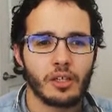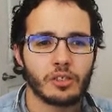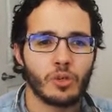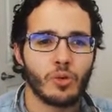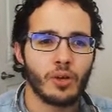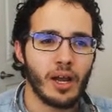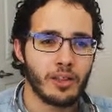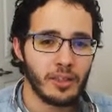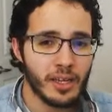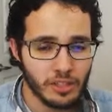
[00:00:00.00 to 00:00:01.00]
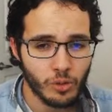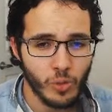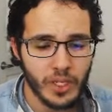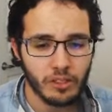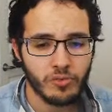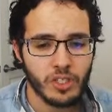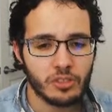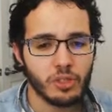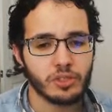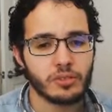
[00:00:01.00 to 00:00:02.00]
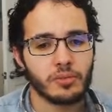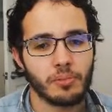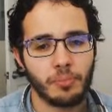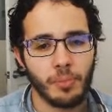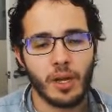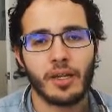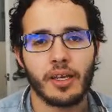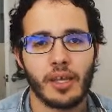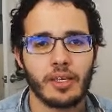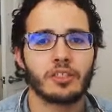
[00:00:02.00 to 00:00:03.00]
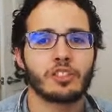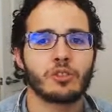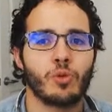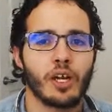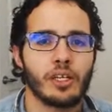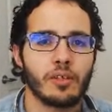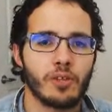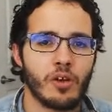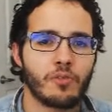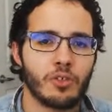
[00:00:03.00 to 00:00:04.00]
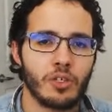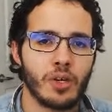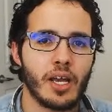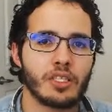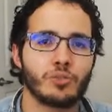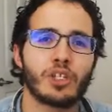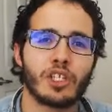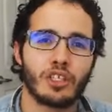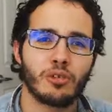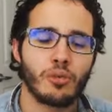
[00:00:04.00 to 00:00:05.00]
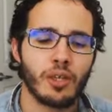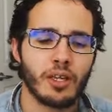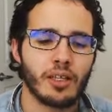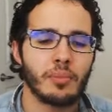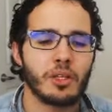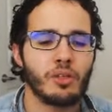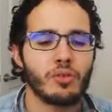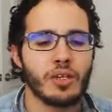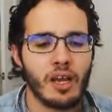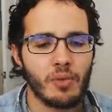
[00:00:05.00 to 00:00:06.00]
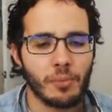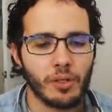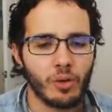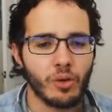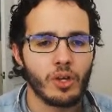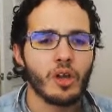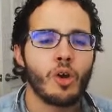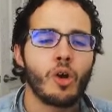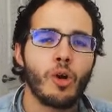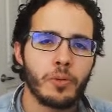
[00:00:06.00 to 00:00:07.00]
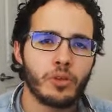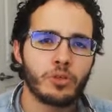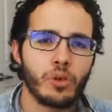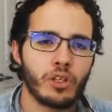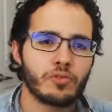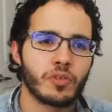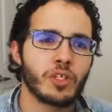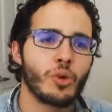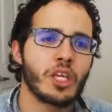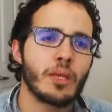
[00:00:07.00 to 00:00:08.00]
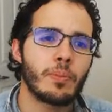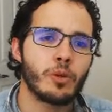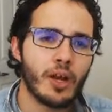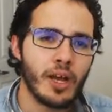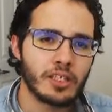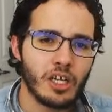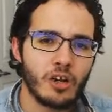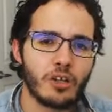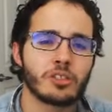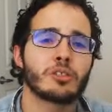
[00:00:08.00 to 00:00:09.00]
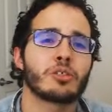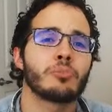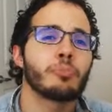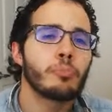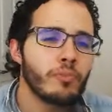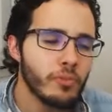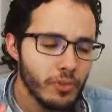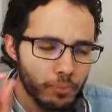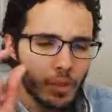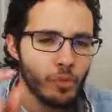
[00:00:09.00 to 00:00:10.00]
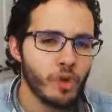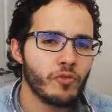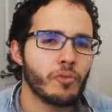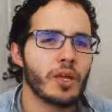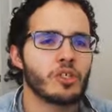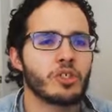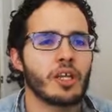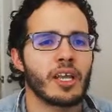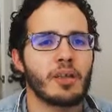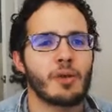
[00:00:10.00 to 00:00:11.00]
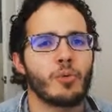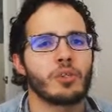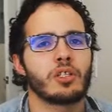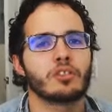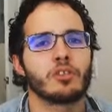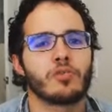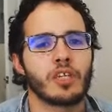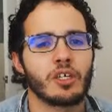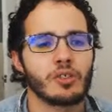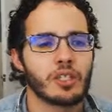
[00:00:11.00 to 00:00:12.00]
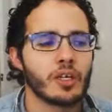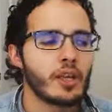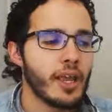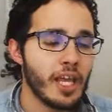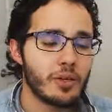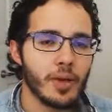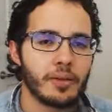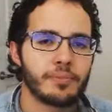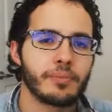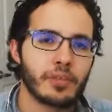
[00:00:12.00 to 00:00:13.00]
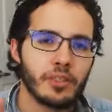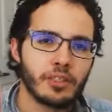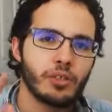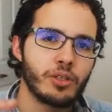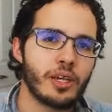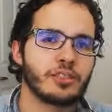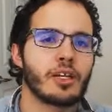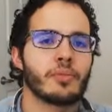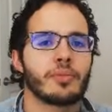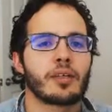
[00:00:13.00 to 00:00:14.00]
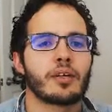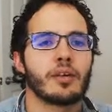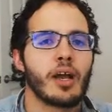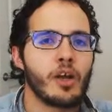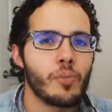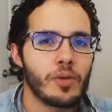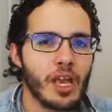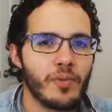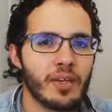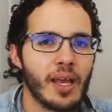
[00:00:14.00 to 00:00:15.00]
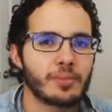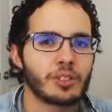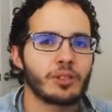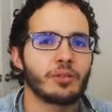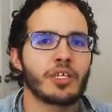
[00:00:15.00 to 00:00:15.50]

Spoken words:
so I think it's a wasted resource. But again, this is where I leave it off to you guys. What do you think? Let me know down below. Hope you enjoyed this video, and keep your eyes out, because there's a bit more information that came out with these new videos. Anyway, till next time, I hope you have an absolute